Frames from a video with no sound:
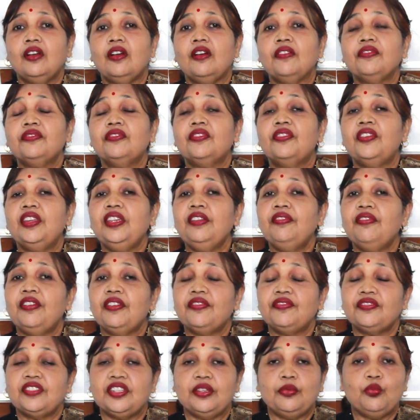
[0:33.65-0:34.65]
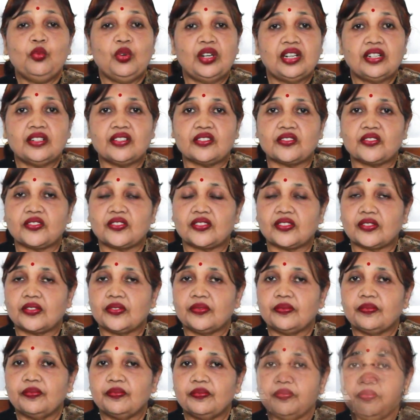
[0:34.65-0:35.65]
of 350
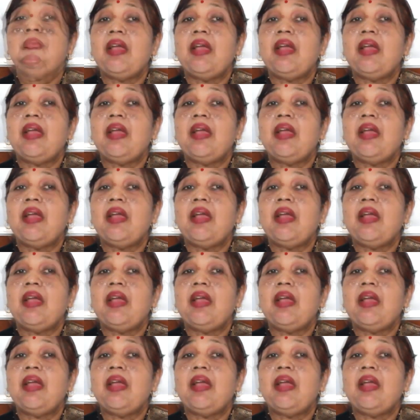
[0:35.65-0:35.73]
words.